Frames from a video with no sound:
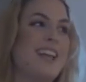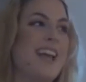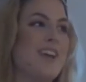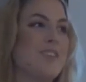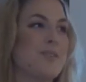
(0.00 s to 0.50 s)

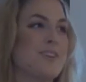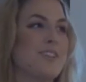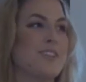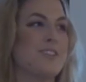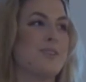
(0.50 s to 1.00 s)
everyone
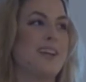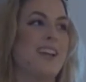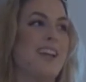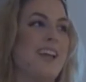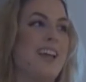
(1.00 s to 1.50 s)
to do
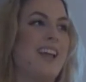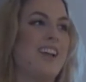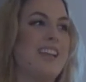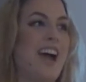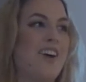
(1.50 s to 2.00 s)
it
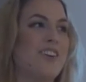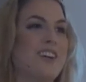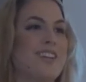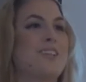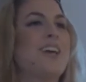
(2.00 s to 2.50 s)
now,
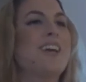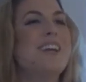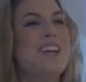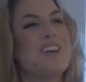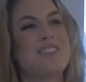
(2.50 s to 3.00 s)

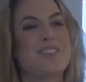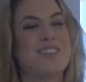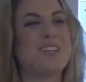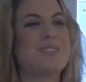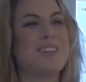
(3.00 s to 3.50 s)
if they're
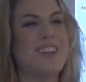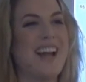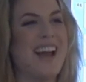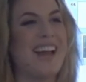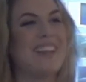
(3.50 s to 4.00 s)
freshmen or
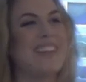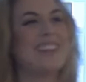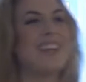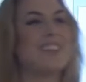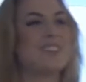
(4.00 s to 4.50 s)
not. I think
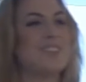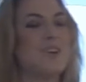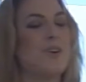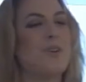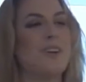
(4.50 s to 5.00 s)
that there's
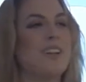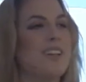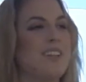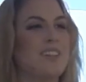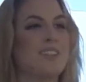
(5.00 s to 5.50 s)
no,
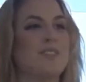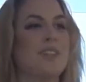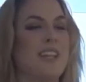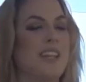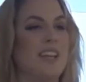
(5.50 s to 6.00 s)
there's
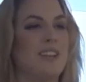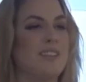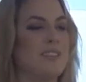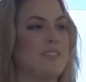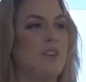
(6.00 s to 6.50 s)
really like
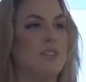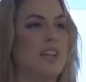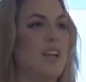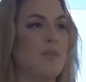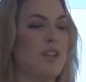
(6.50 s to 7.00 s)
no
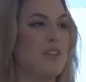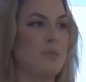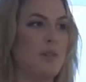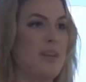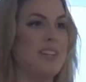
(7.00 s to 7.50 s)
time that you
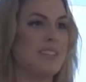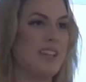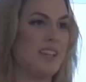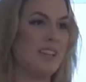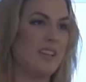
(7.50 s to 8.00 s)
should be
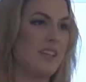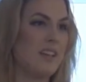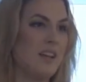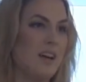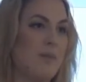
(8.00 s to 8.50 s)
wasting.
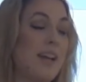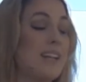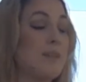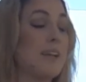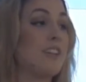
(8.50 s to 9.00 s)
Um, I
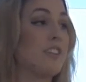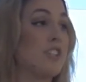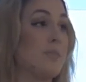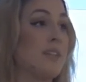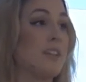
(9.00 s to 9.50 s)
didn't get my
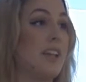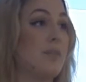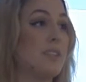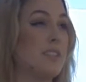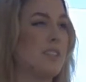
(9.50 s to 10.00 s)
internship until I
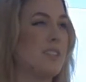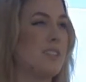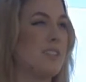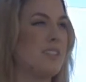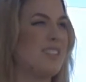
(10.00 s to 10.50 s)
was, a, uh,
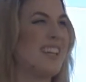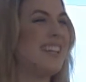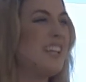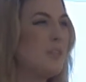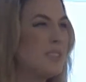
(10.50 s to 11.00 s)
I I
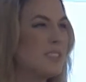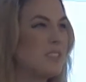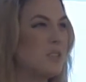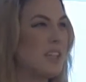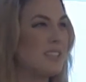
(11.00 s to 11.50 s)
think it was
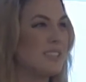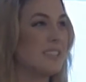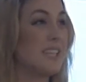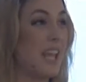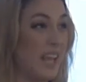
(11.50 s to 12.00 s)

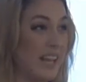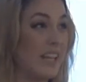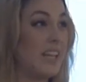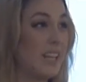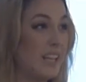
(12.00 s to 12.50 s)
2010.
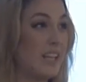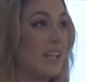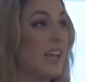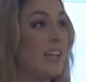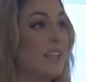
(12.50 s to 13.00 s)

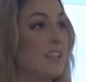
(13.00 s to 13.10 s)
Like,